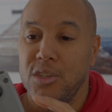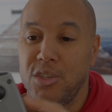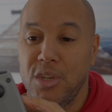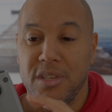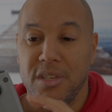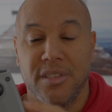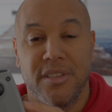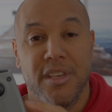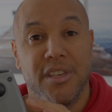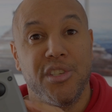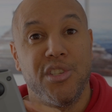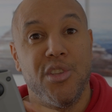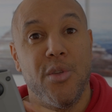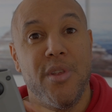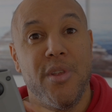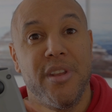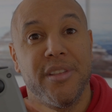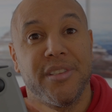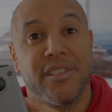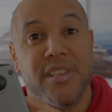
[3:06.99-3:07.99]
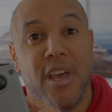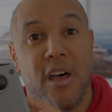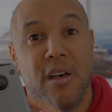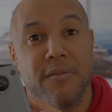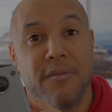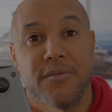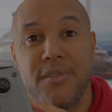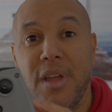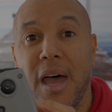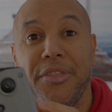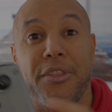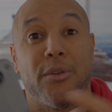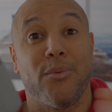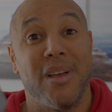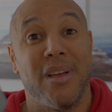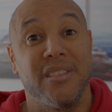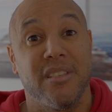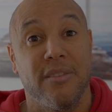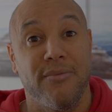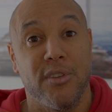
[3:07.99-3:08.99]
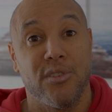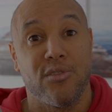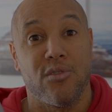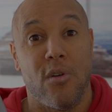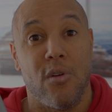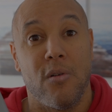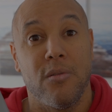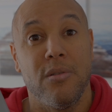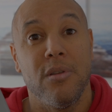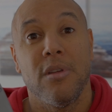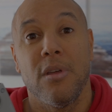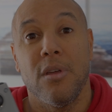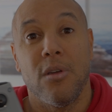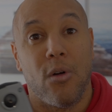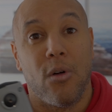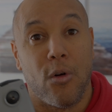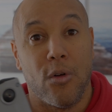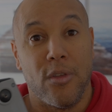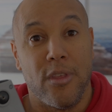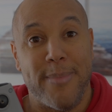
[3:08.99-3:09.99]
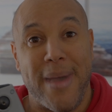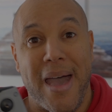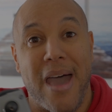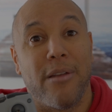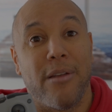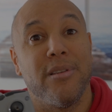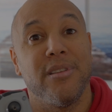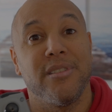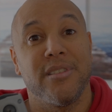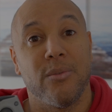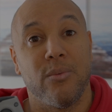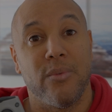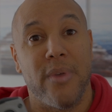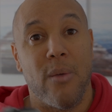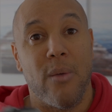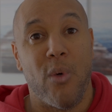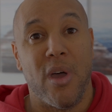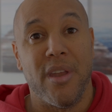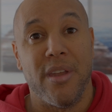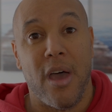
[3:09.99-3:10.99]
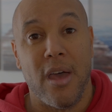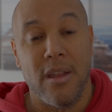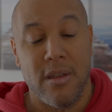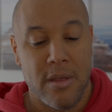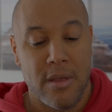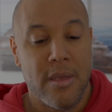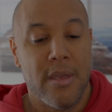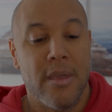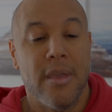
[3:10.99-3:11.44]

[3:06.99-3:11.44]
Just this unit itself, not the rest of the drone or the batteries and whatnot.